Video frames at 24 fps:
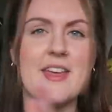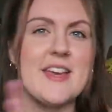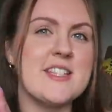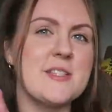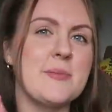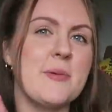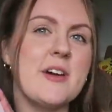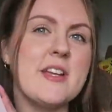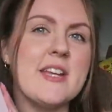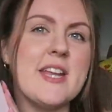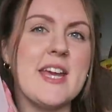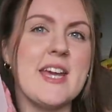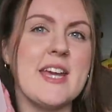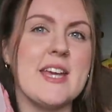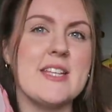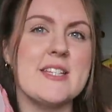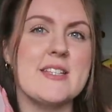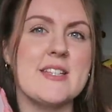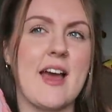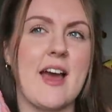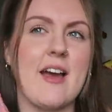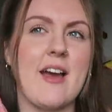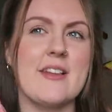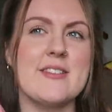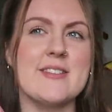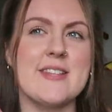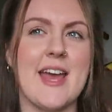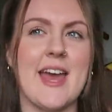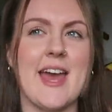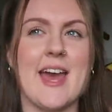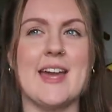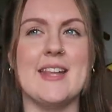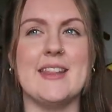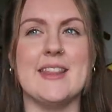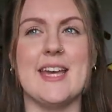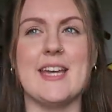this one is
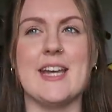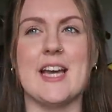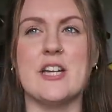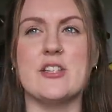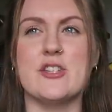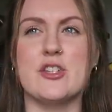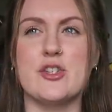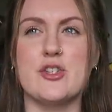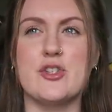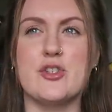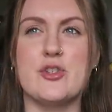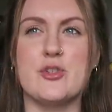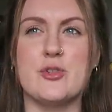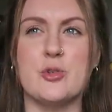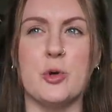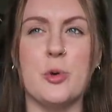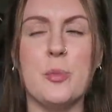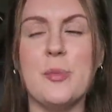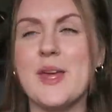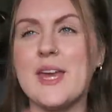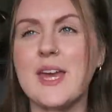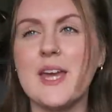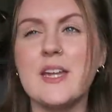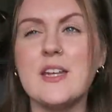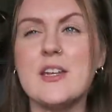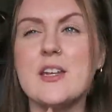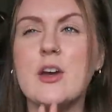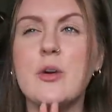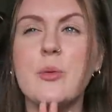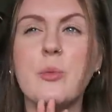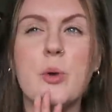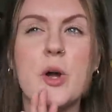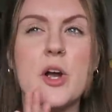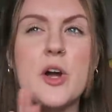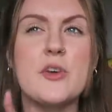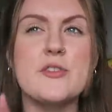set in like a dystopian
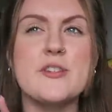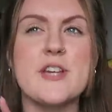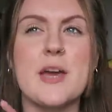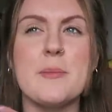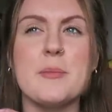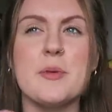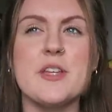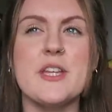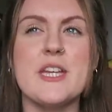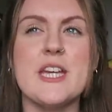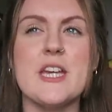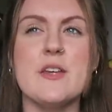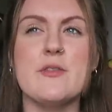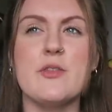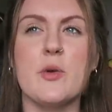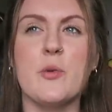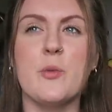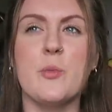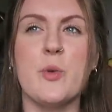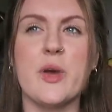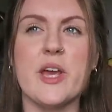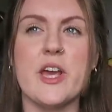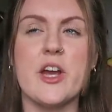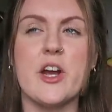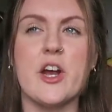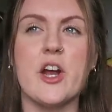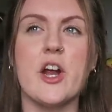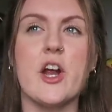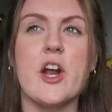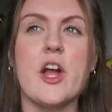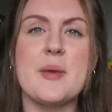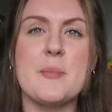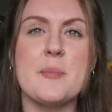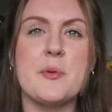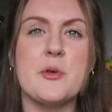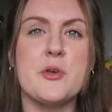world, I believe, where
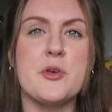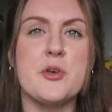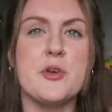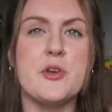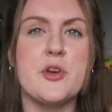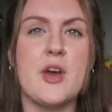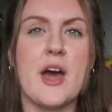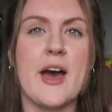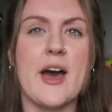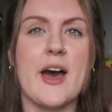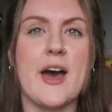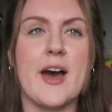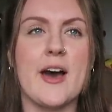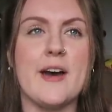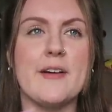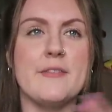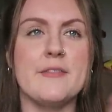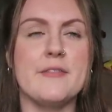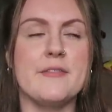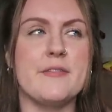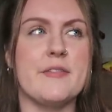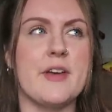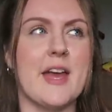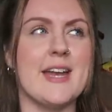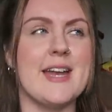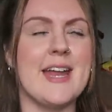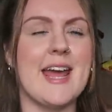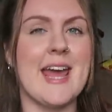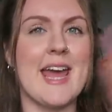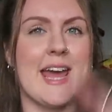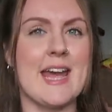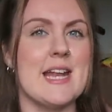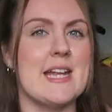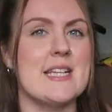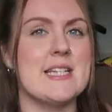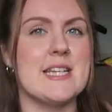people who have
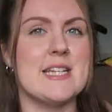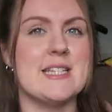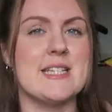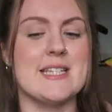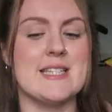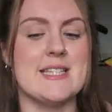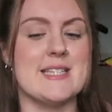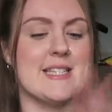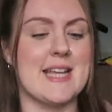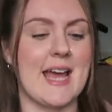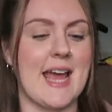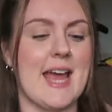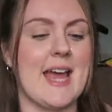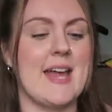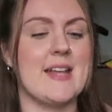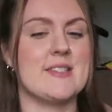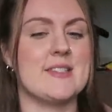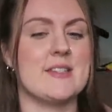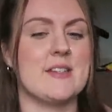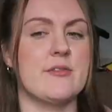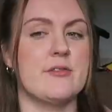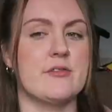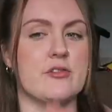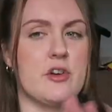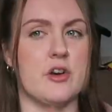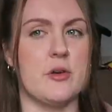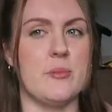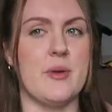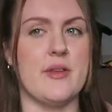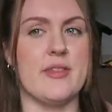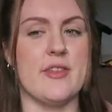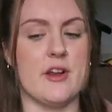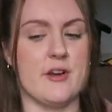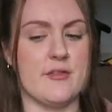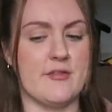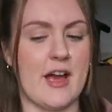inherited debt from
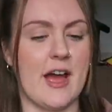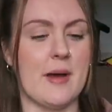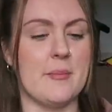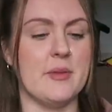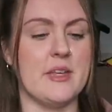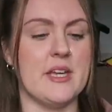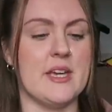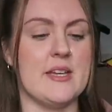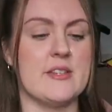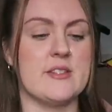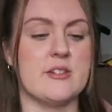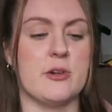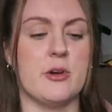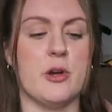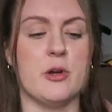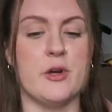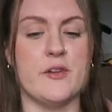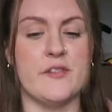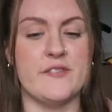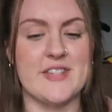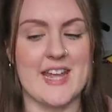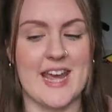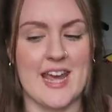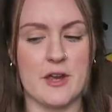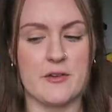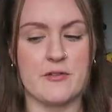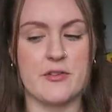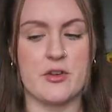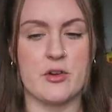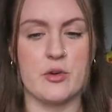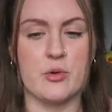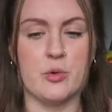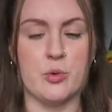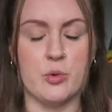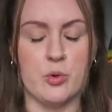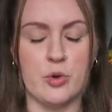their families or who have debt of
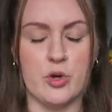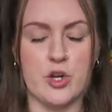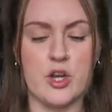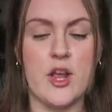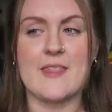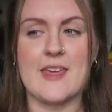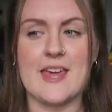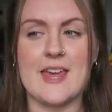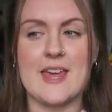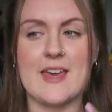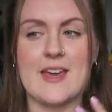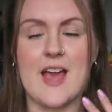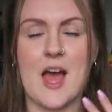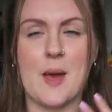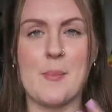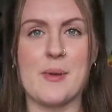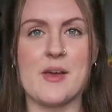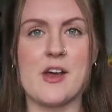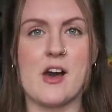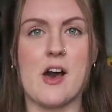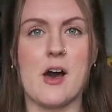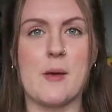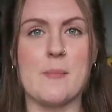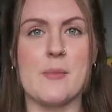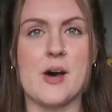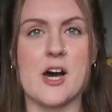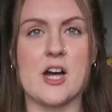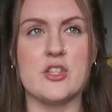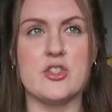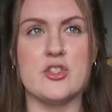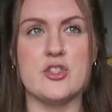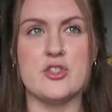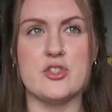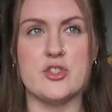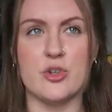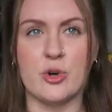their own, they can become a
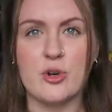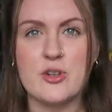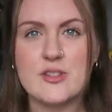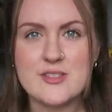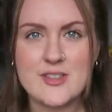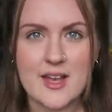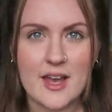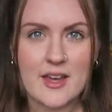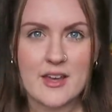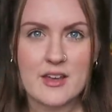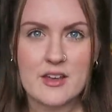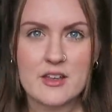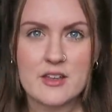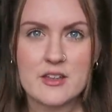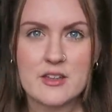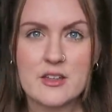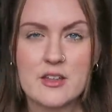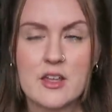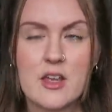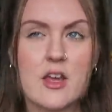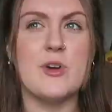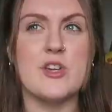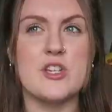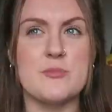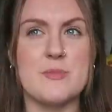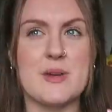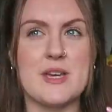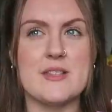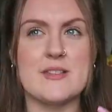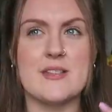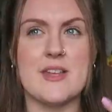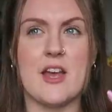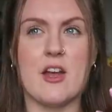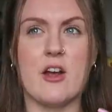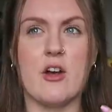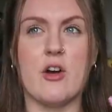docile, which means
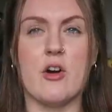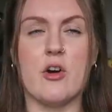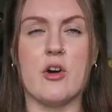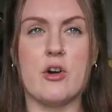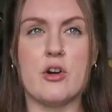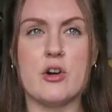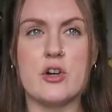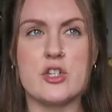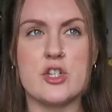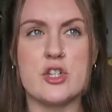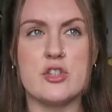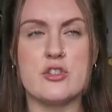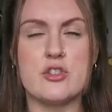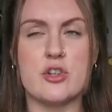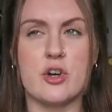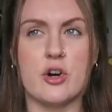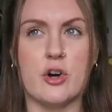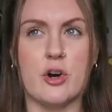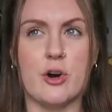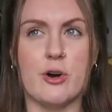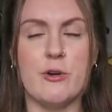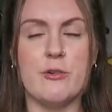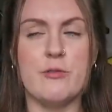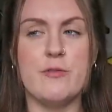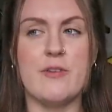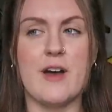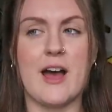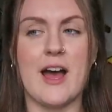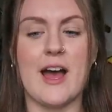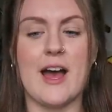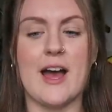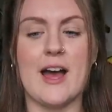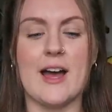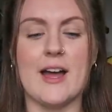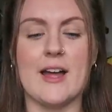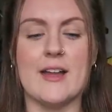they're auctioned off
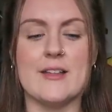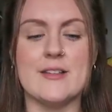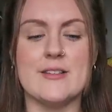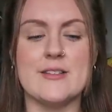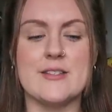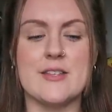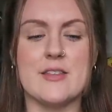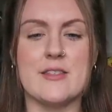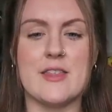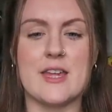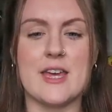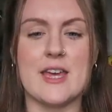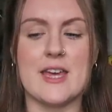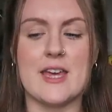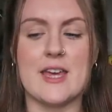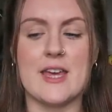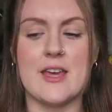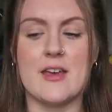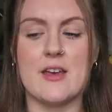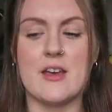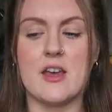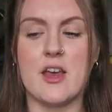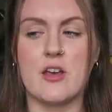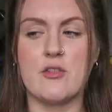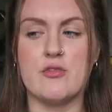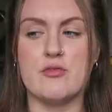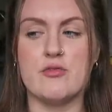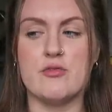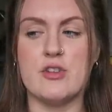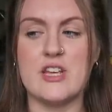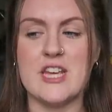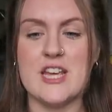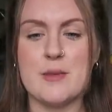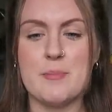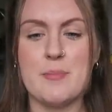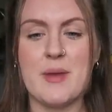and they can
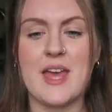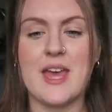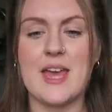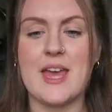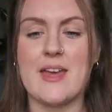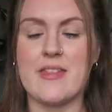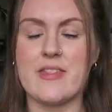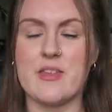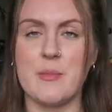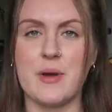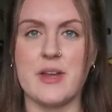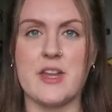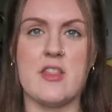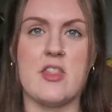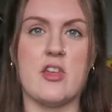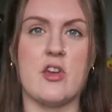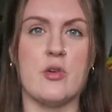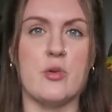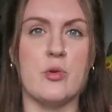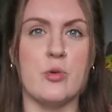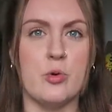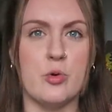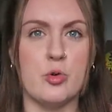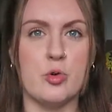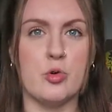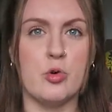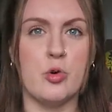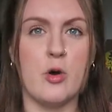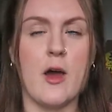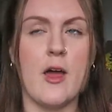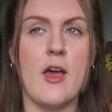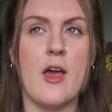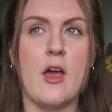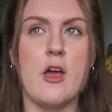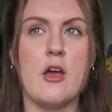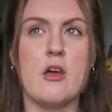repay the money they owe
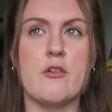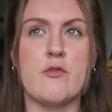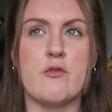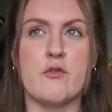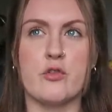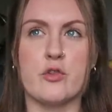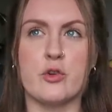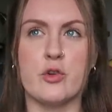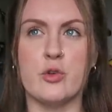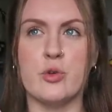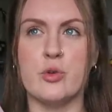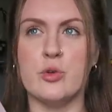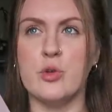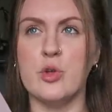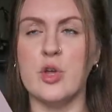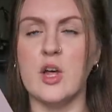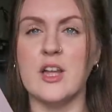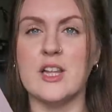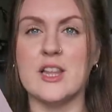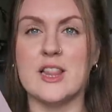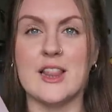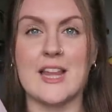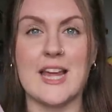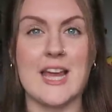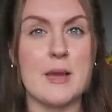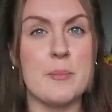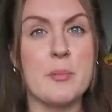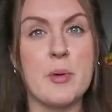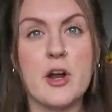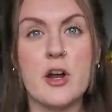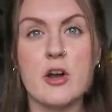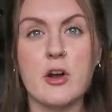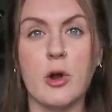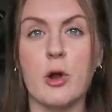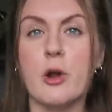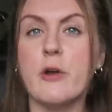through
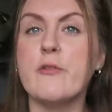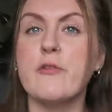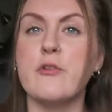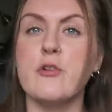labor or